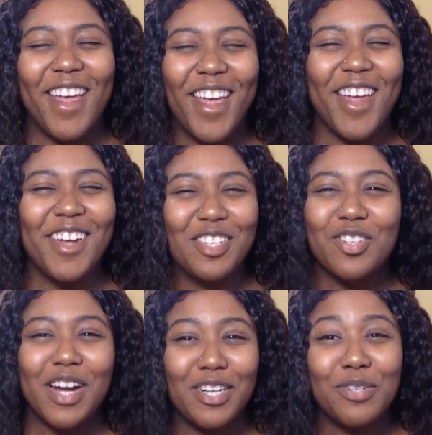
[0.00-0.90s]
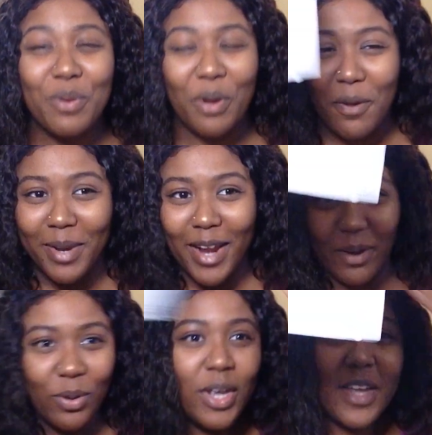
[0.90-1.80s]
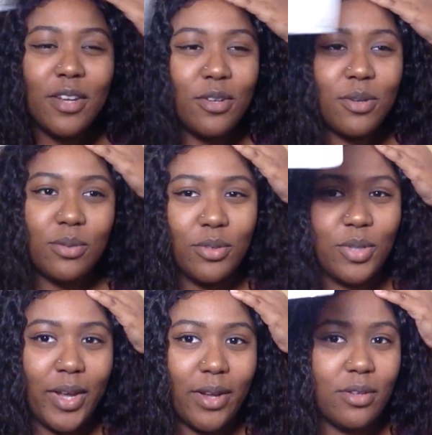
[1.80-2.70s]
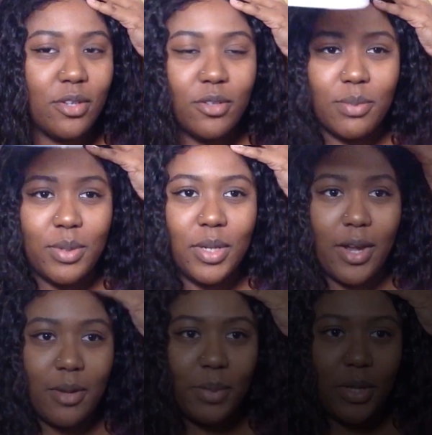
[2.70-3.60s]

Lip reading: and try to comb it out. Don't do that. Don't be like me.